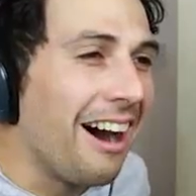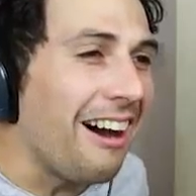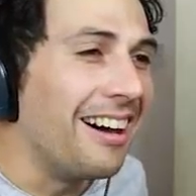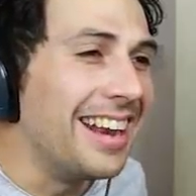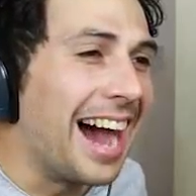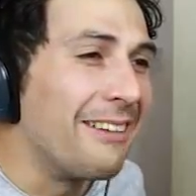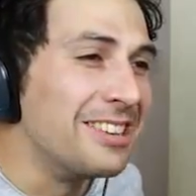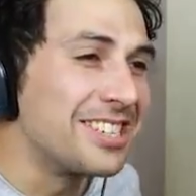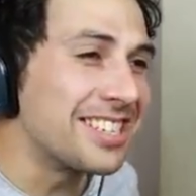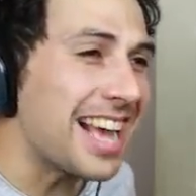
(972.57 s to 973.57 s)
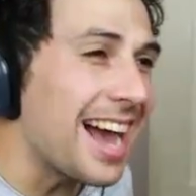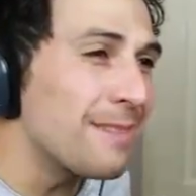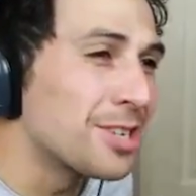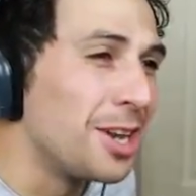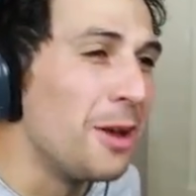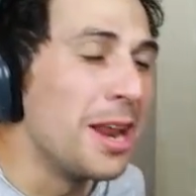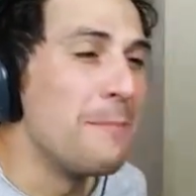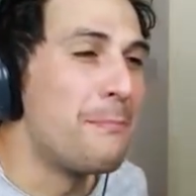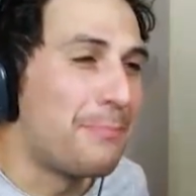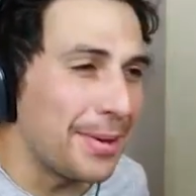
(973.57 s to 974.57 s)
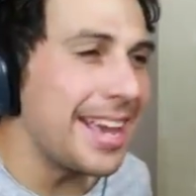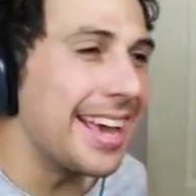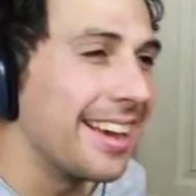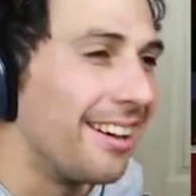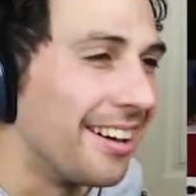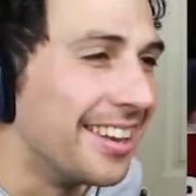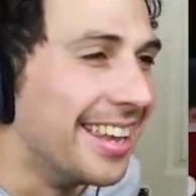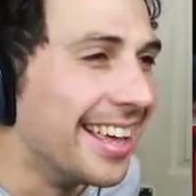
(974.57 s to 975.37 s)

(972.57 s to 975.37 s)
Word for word: Oh, no, he's just absolutely beating on